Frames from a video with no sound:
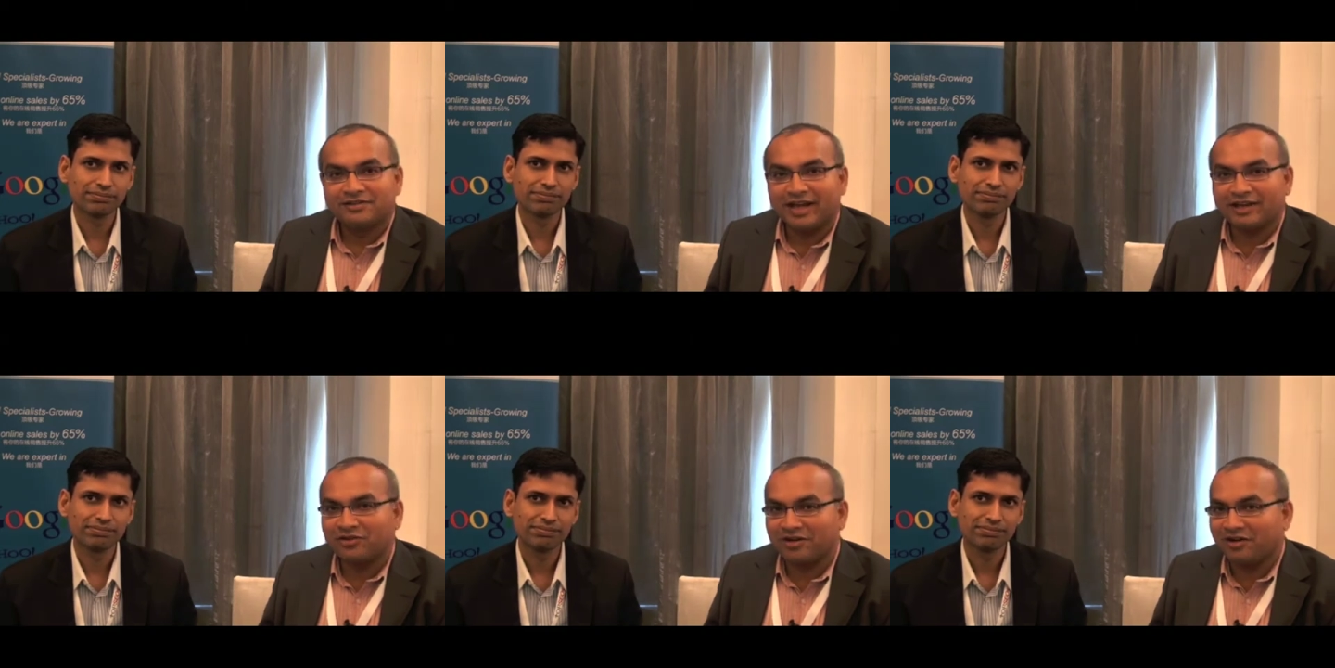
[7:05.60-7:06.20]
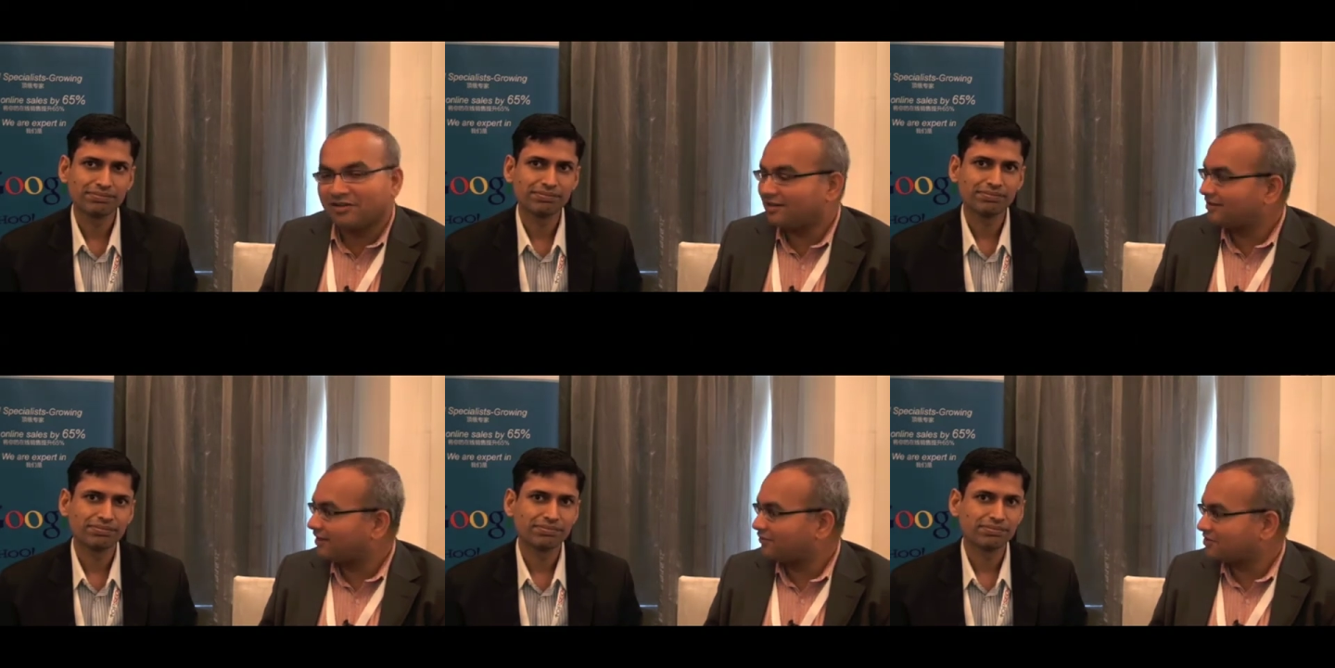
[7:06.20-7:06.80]
Speaker 1: Thank you, Rahul.
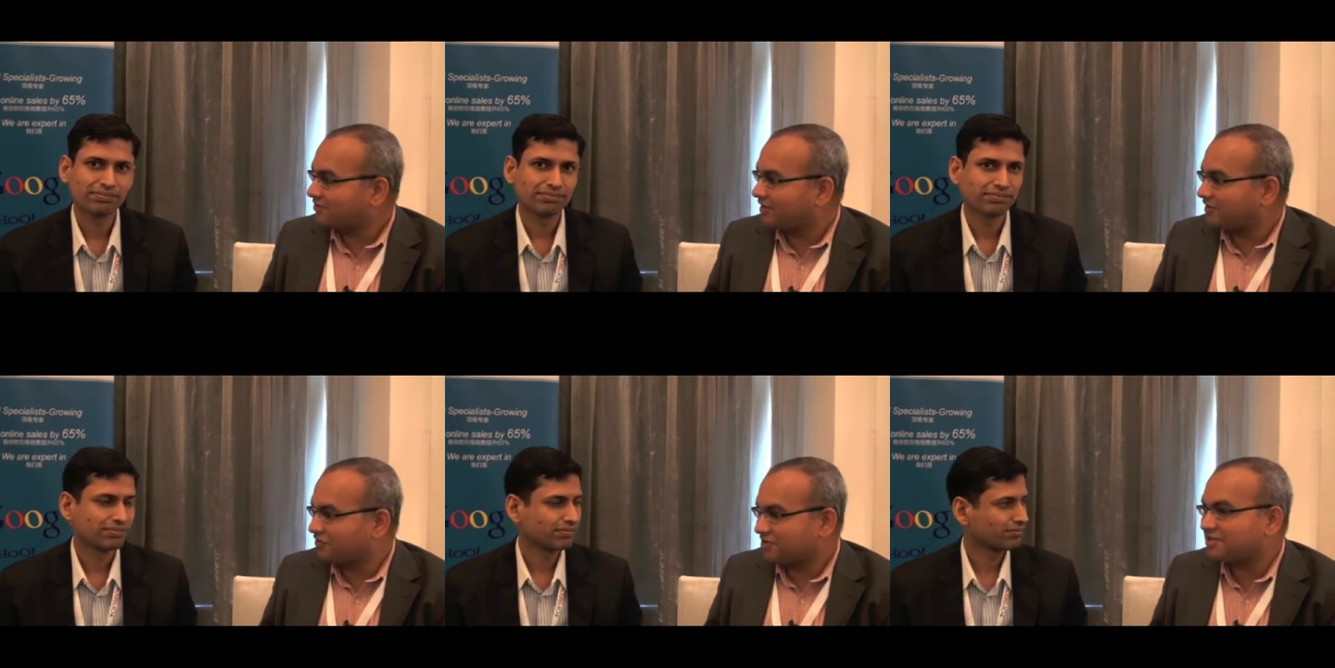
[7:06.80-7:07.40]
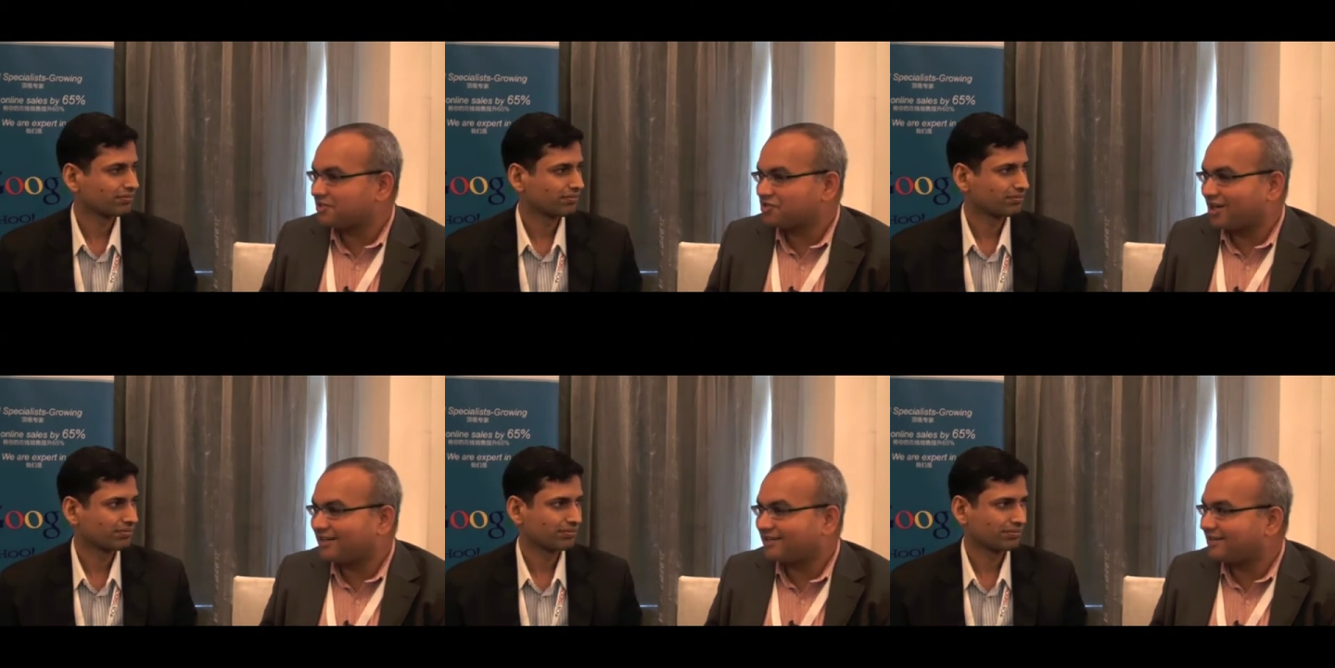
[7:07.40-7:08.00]
That was a very interesting
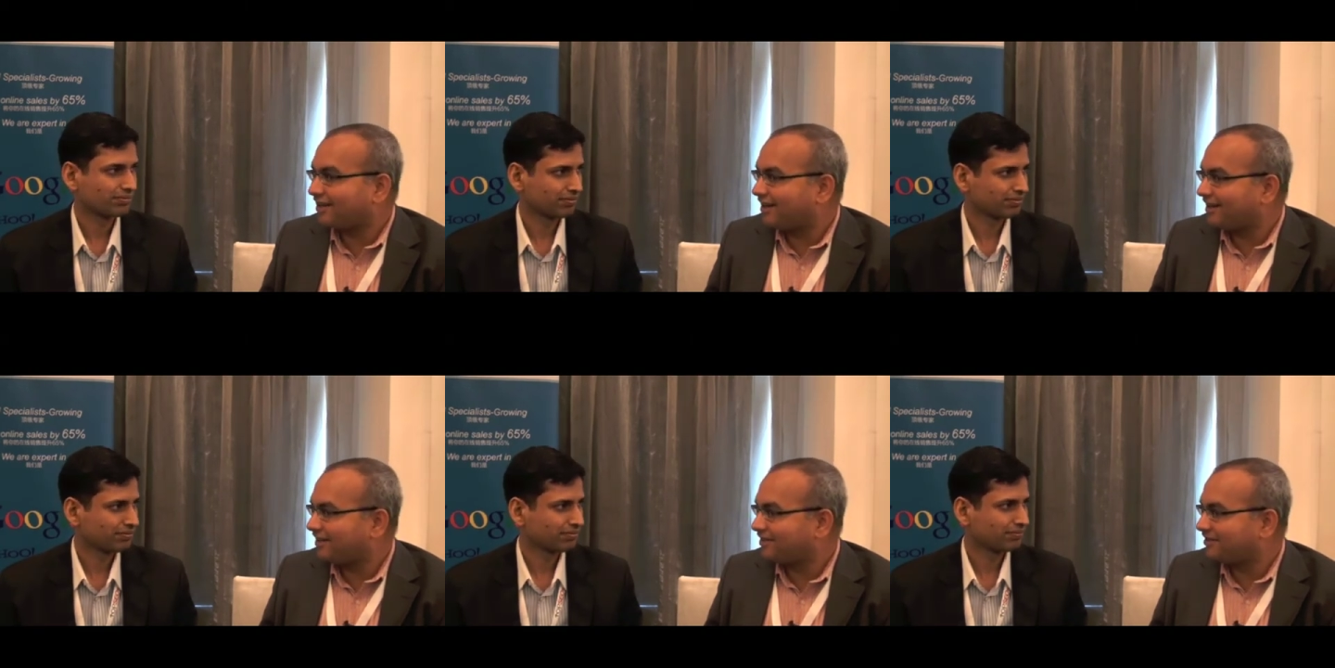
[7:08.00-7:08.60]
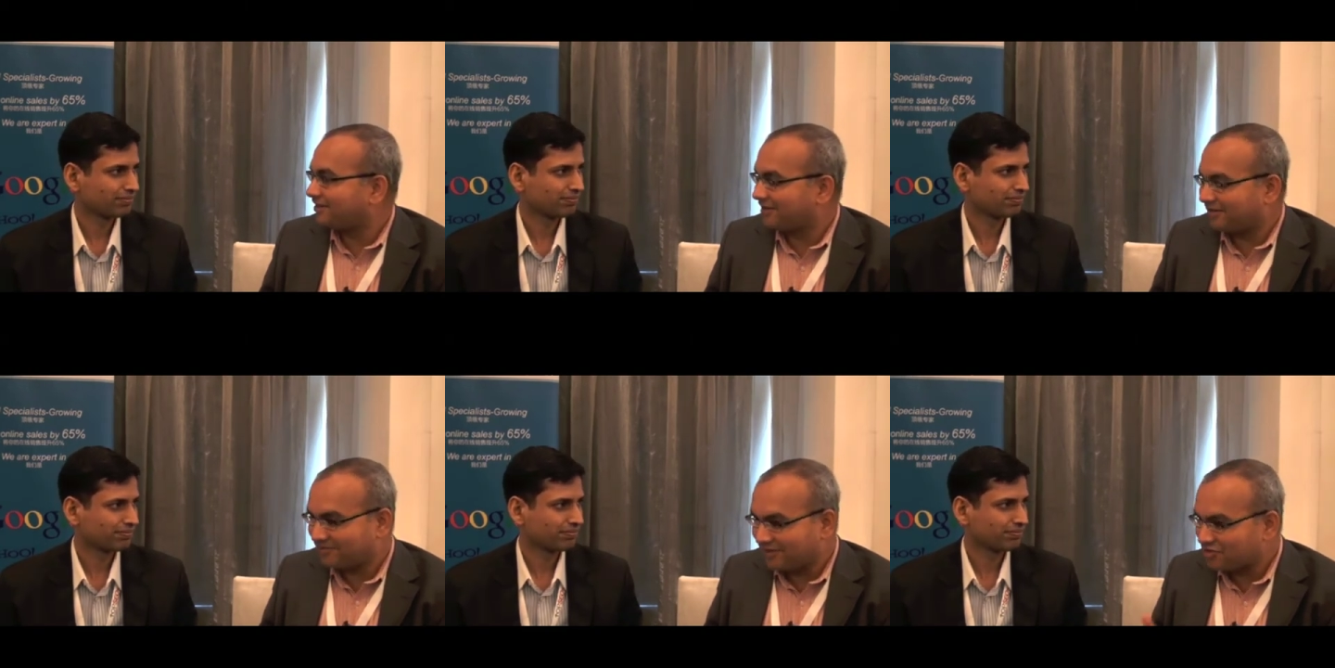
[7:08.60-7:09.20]
chat and
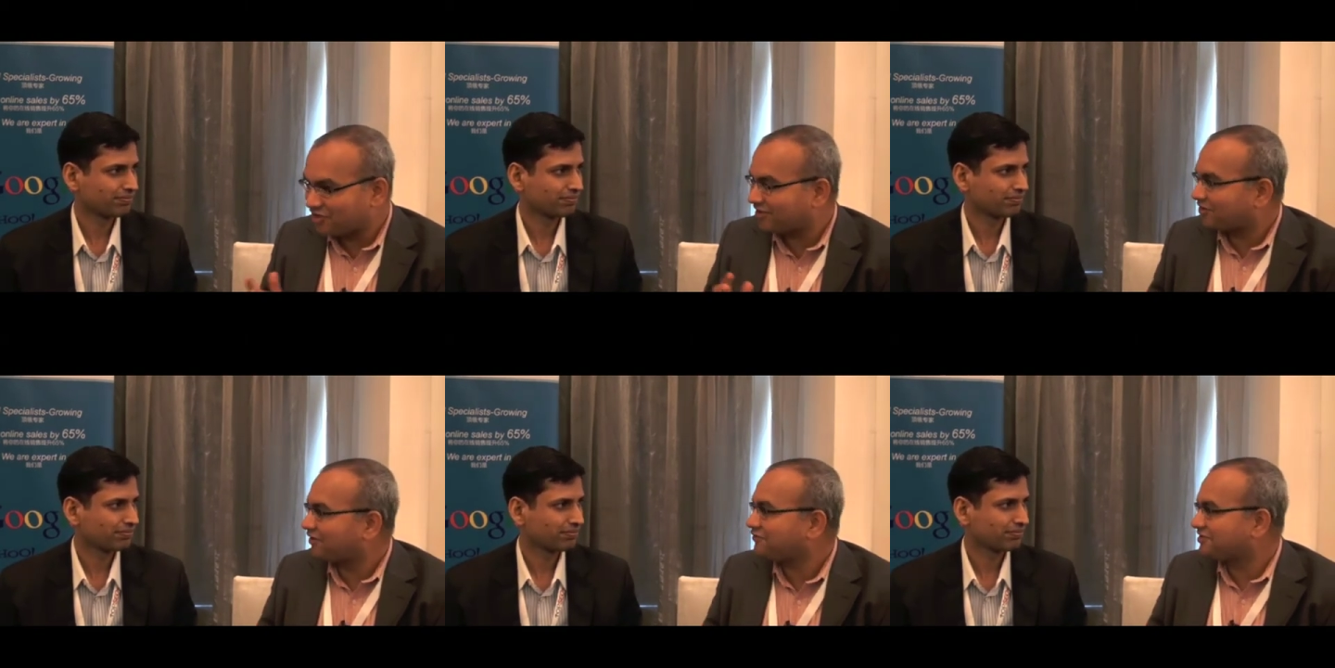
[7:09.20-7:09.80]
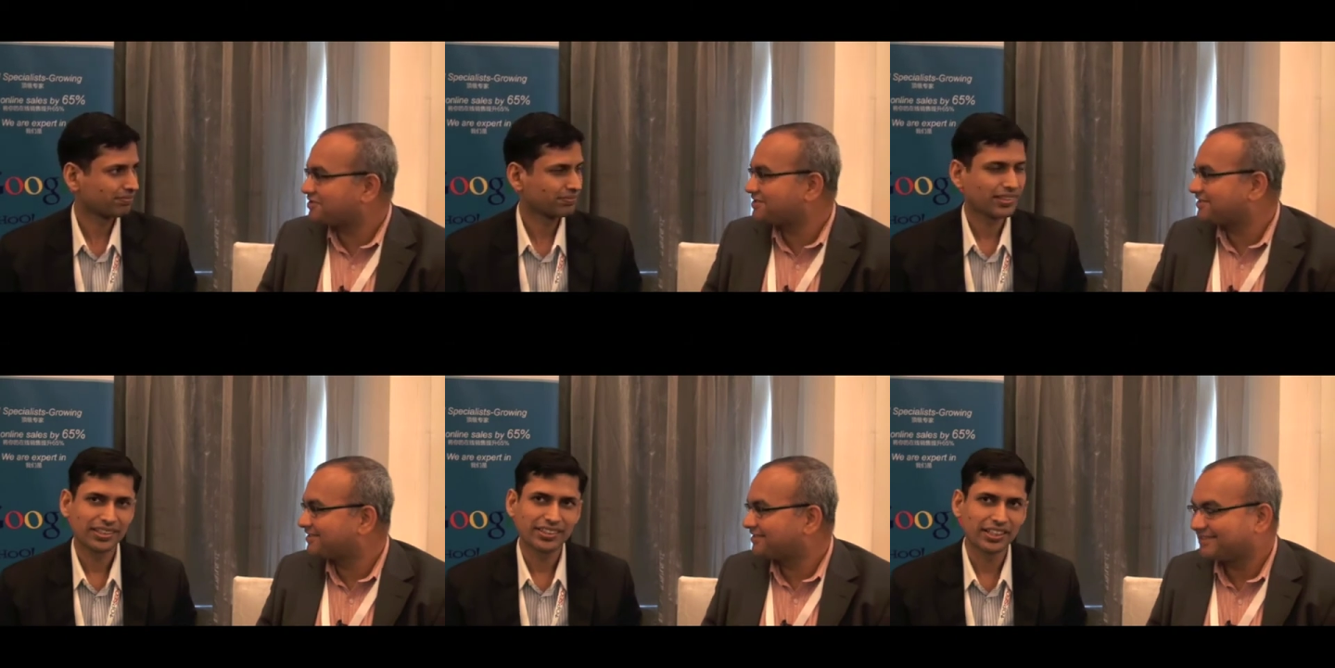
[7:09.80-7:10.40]
enjoy the conference.
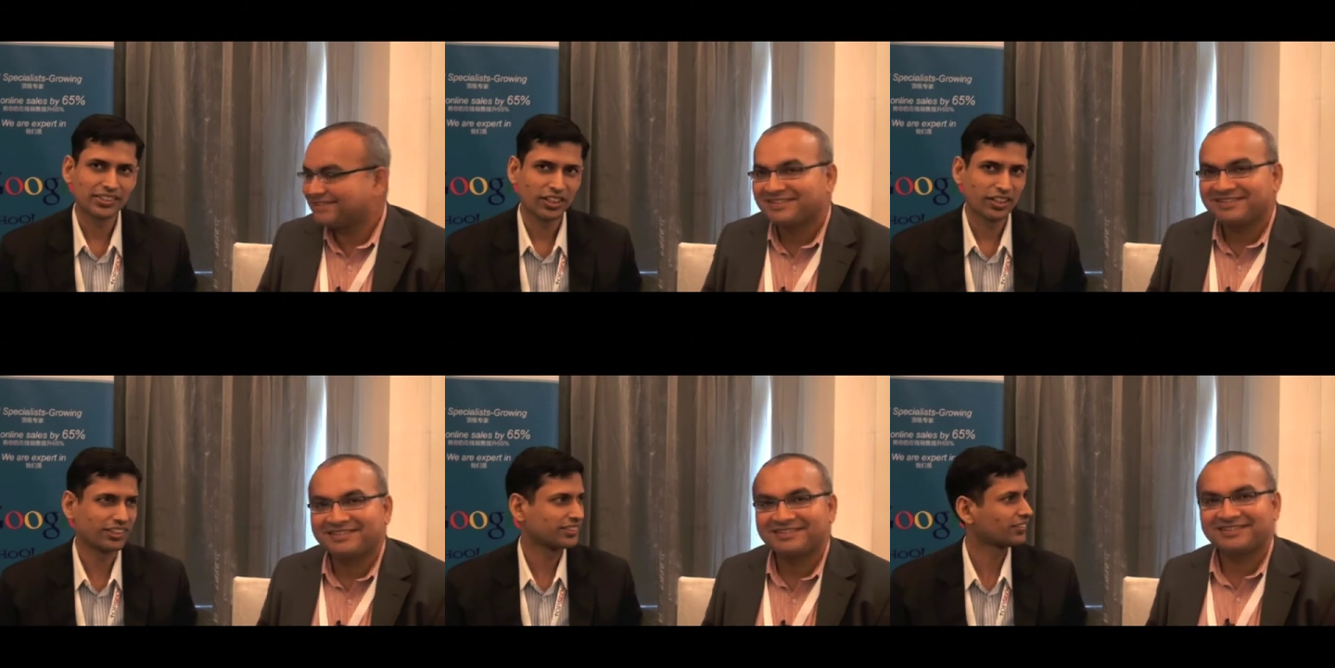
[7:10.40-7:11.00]
Speaker 2: Thanks a lot.